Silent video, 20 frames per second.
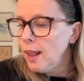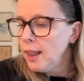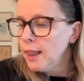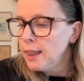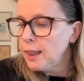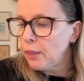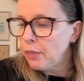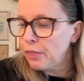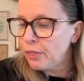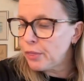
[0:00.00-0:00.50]

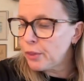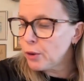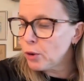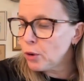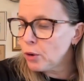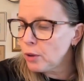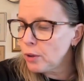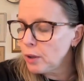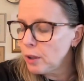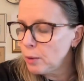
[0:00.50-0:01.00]
The
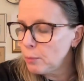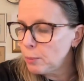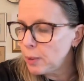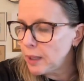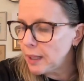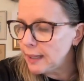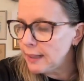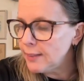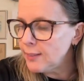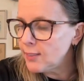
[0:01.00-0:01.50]
third
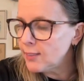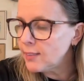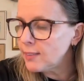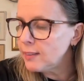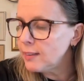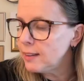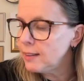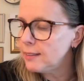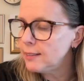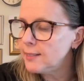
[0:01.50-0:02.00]
piece
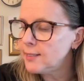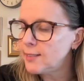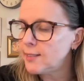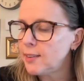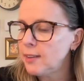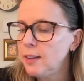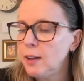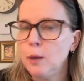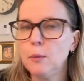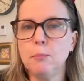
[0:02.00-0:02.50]
is
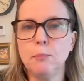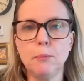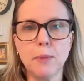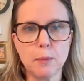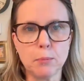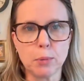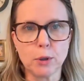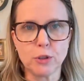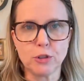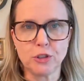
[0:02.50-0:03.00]

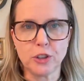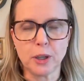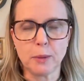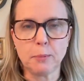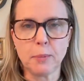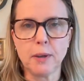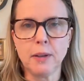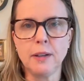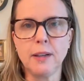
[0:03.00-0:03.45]
membership.